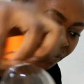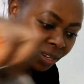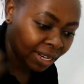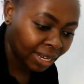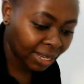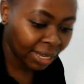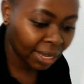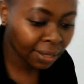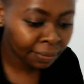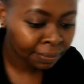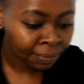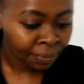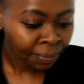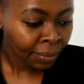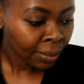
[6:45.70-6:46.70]
vinegar.
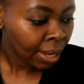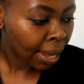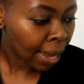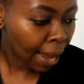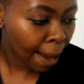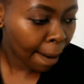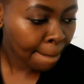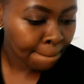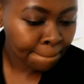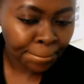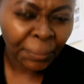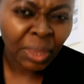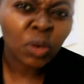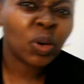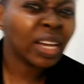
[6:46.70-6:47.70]

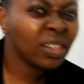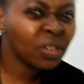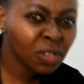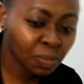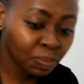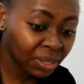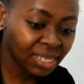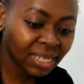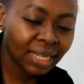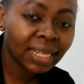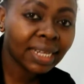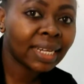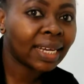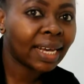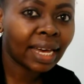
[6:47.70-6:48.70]
You can use
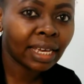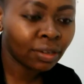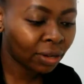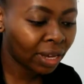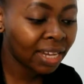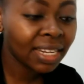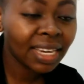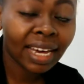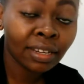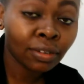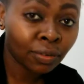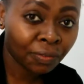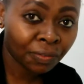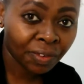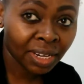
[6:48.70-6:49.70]
basically any kind
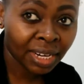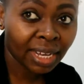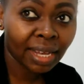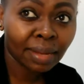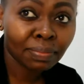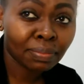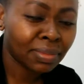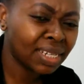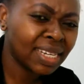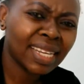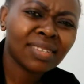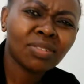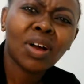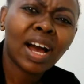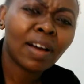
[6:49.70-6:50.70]
of vinegar. It
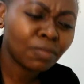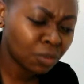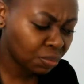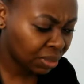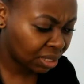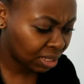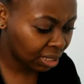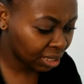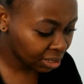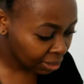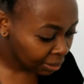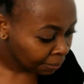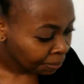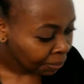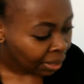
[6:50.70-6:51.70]
does not have to be this.
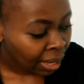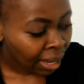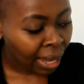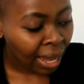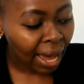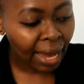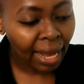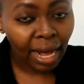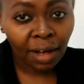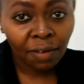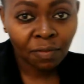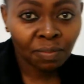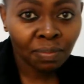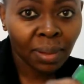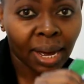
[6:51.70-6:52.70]
I have
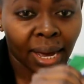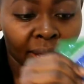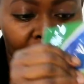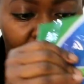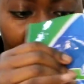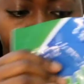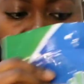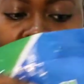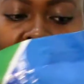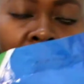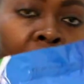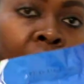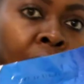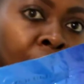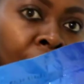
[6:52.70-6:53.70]
my
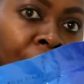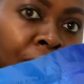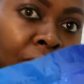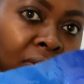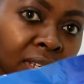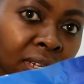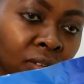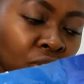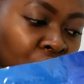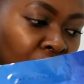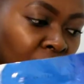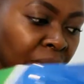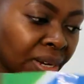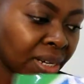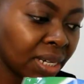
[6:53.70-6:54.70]
frozen
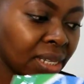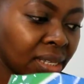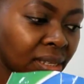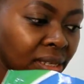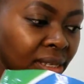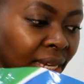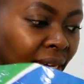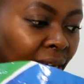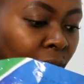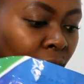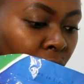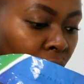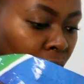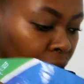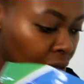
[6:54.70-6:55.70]
strawberries. This again
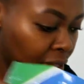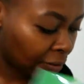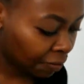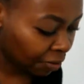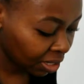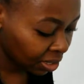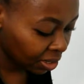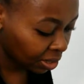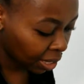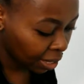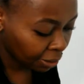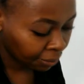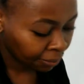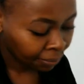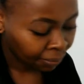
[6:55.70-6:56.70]
will go to the freezer.
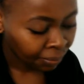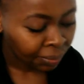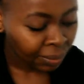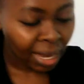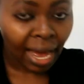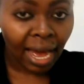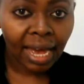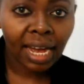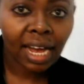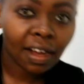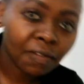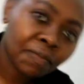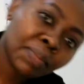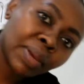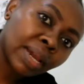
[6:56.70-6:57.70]
I
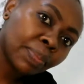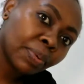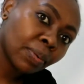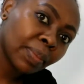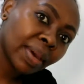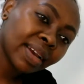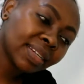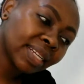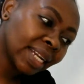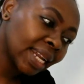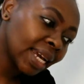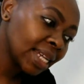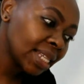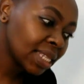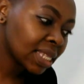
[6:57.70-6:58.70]
have my
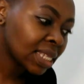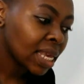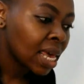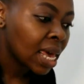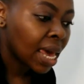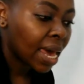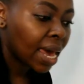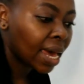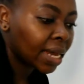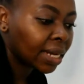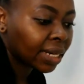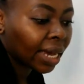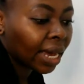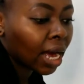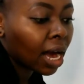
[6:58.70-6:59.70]
pomegranates and
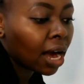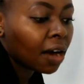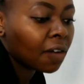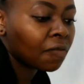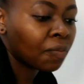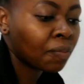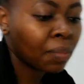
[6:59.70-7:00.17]
I have